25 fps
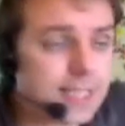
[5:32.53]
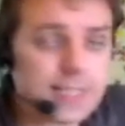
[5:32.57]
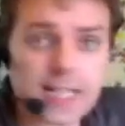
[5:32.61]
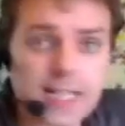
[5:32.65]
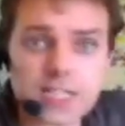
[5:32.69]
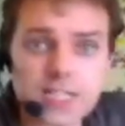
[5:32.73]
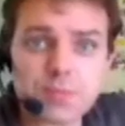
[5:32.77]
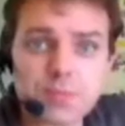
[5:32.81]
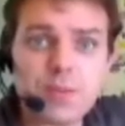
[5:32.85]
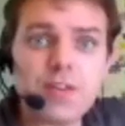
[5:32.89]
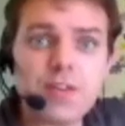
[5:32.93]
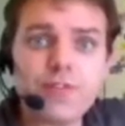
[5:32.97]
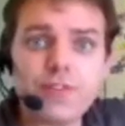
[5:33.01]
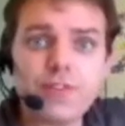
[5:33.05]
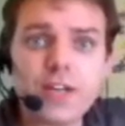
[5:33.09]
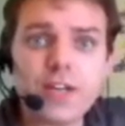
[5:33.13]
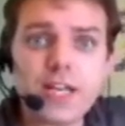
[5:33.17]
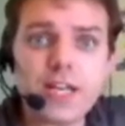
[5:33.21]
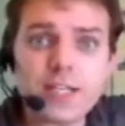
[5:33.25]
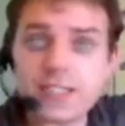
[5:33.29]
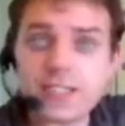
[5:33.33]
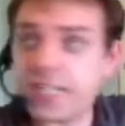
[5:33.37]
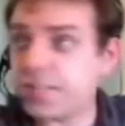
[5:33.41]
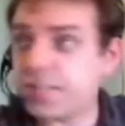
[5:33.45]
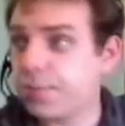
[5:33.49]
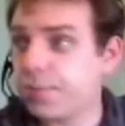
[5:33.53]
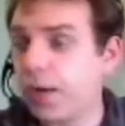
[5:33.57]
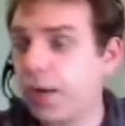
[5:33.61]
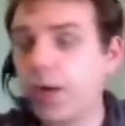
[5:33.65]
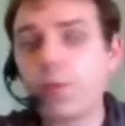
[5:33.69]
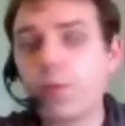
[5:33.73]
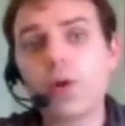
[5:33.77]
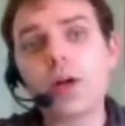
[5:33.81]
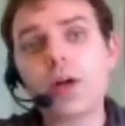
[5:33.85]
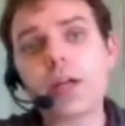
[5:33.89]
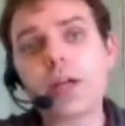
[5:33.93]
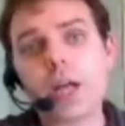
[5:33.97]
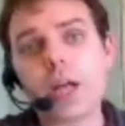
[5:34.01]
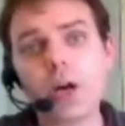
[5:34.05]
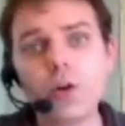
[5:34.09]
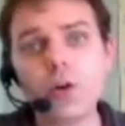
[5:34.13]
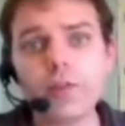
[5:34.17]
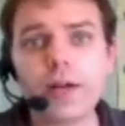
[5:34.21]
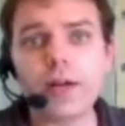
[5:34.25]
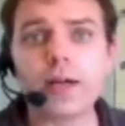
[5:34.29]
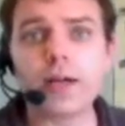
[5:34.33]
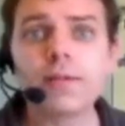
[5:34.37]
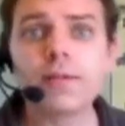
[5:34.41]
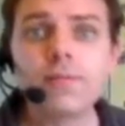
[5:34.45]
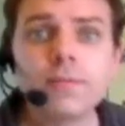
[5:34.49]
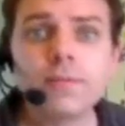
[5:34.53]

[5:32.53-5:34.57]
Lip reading: that's me finished, that's my work over.